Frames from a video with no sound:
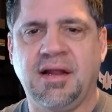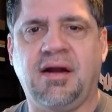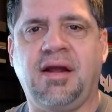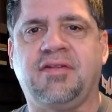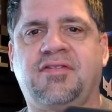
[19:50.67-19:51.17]

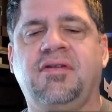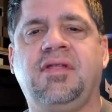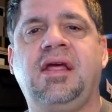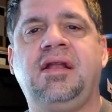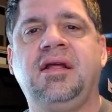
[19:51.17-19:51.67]
All right, so
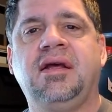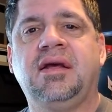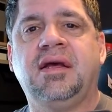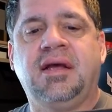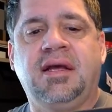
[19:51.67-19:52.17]
then
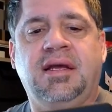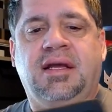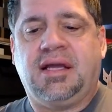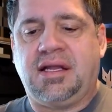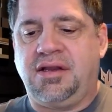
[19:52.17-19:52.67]

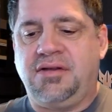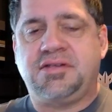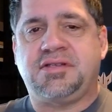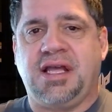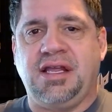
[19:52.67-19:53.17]
It
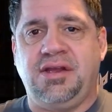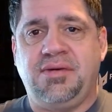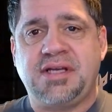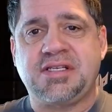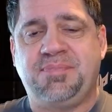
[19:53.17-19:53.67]
uses a
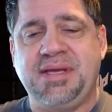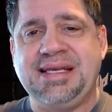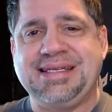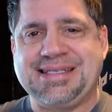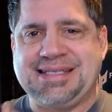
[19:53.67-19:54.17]

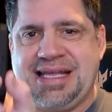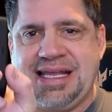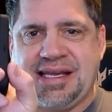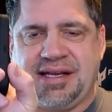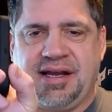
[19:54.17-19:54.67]

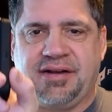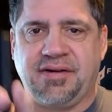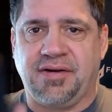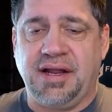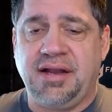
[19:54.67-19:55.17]
USB-C
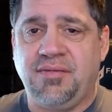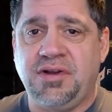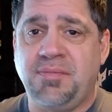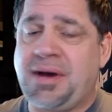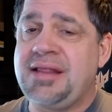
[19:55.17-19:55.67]
connector, and
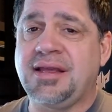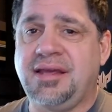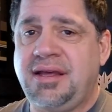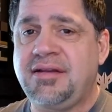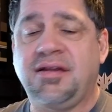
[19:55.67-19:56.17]
when you buy the
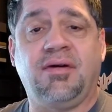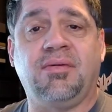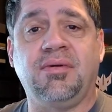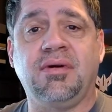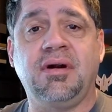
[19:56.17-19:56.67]
kit,
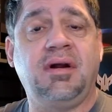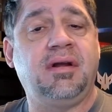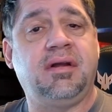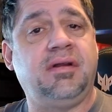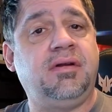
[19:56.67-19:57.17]
or
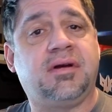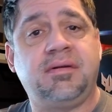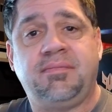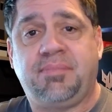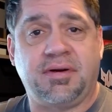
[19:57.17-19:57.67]
you
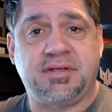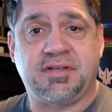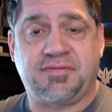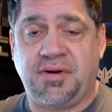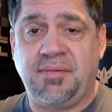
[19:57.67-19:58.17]
can
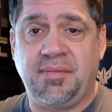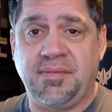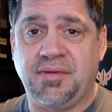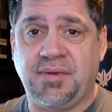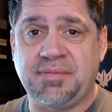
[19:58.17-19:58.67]
purchase from
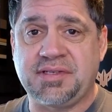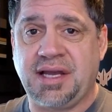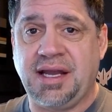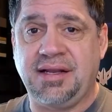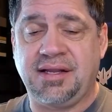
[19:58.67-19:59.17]
the
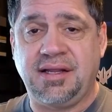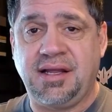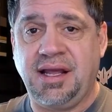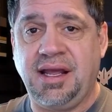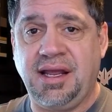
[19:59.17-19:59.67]
website
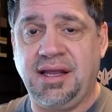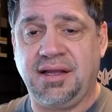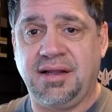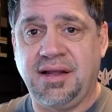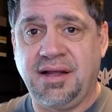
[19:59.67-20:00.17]
a
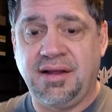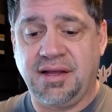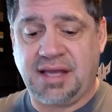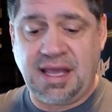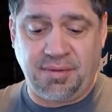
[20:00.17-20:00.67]

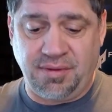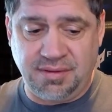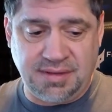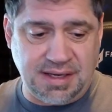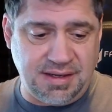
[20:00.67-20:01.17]

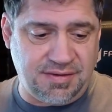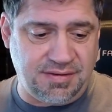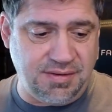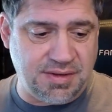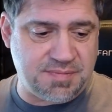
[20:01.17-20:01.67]
cable that
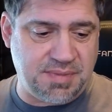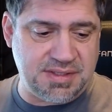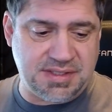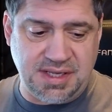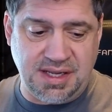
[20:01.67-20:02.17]
is
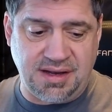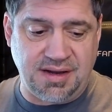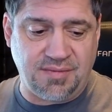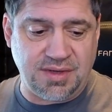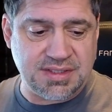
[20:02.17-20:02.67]
USB-C
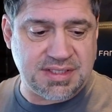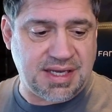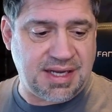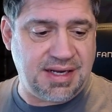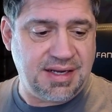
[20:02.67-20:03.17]
on one
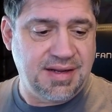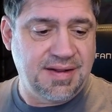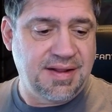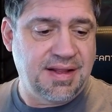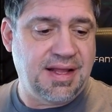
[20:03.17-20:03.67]
side
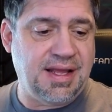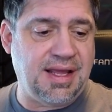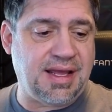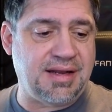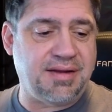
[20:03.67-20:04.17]

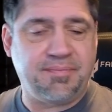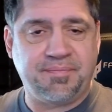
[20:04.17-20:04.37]
and